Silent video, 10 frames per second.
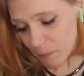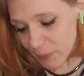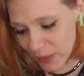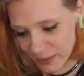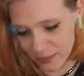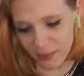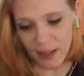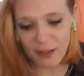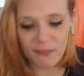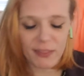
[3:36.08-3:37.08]
plus
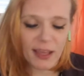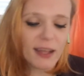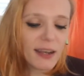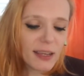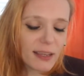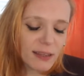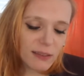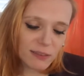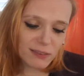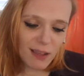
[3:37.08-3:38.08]
side of that
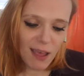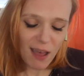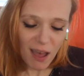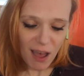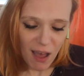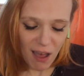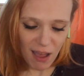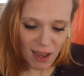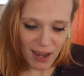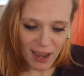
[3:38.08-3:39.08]
is
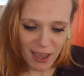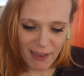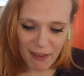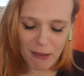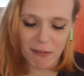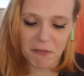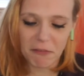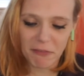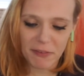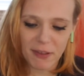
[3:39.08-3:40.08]
I have
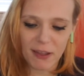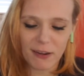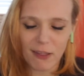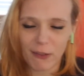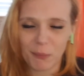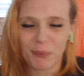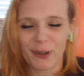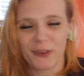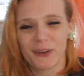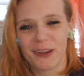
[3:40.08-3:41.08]
another
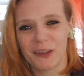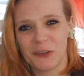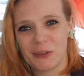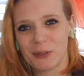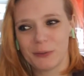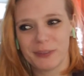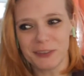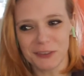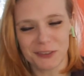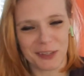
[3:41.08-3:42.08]
brother and two
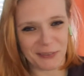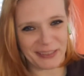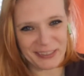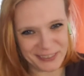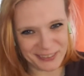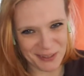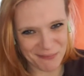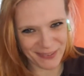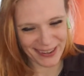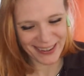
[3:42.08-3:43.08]
sisters out there
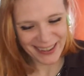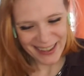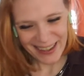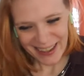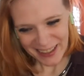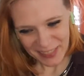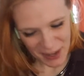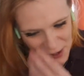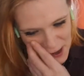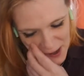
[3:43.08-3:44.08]
somewhere.
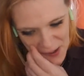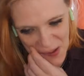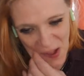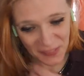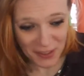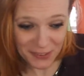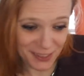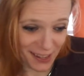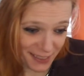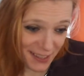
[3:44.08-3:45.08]
They're on the other
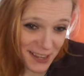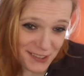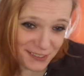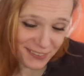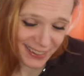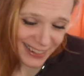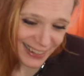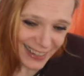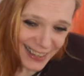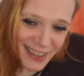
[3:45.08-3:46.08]
side of the country,
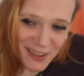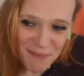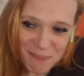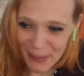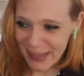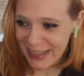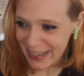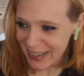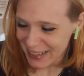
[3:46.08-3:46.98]
but